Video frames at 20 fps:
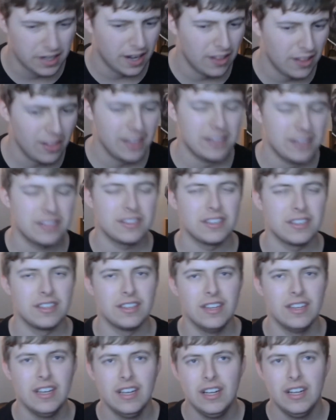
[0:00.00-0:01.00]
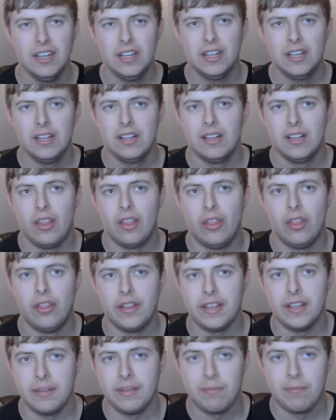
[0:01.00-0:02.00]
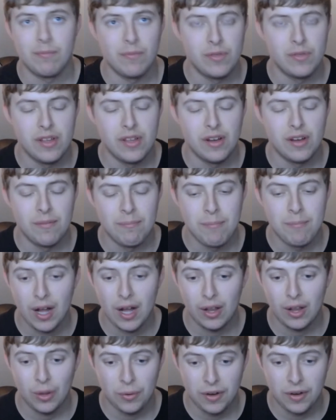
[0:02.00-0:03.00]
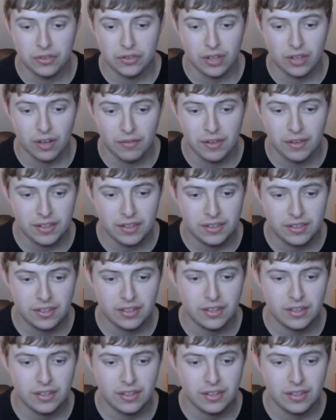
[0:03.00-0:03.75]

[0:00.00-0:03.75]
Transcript: I like the the mellowness of it.